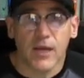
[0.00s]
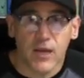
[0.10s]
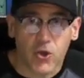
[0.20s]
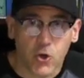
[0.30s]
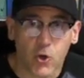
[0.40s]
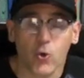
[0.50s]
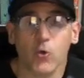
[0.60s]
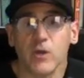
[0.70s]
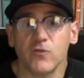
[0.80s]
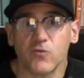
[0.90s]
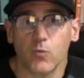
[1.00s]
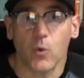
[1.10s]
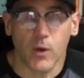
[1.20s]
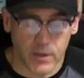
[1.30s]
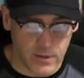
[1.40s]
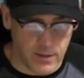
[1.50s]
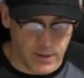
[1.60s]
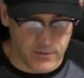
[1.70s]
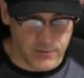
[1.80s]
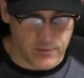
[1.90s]
encourage one
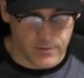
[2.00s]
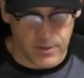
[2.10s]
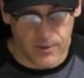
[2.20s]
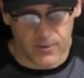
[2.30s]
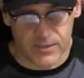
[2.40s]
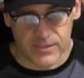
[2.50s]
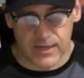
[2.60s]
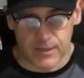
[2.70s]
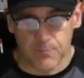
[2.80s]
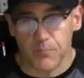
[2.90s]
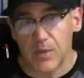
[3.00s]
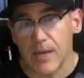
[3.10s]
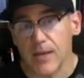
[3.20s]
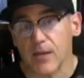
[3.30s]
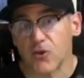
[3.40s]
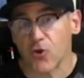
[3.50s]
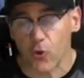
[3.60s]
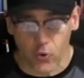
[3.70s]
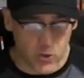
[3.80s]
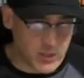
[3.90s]
another. You know, he's saying, be
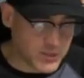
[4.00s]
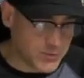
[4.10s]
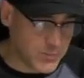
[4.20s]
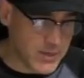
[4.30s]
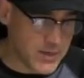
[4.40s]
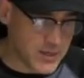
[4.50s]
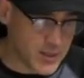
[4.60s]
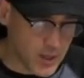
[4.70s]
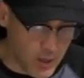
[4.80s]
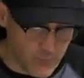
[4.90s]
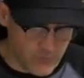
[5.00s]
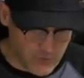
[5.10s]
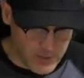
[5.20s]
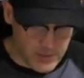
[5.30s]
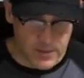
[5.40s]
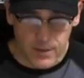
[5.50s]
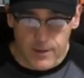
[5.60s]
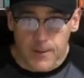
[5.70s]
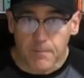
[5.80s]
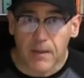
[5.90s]
encouraged, be comforted
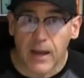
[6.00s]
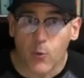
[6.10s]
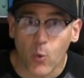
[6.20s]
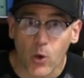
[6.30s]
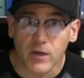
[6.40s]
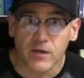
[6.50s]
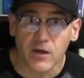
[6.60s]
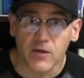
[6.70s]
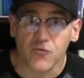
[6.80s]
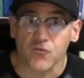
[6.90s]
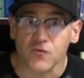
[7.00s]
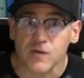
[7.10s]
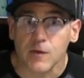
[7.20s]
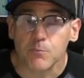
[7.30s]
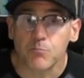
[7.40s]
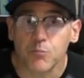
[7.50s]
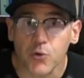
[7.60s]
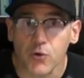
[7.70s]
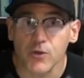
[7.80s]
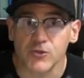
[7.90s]
by one another's
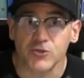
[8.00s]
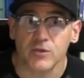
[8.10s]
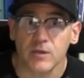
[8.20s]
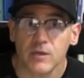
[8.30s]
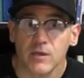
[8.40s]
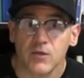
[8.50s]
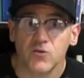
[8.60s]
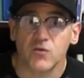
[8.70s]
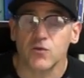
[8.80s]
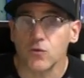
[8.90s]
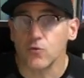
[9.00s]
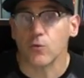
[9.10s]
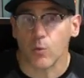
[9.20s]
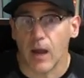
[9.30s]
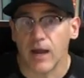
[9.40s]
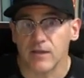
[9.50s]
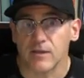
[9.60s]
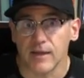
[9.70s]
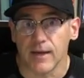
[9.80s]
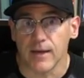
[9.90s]
push to do the
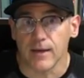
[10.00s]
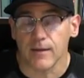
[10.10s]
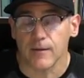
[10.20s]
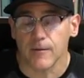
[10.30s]
right thing.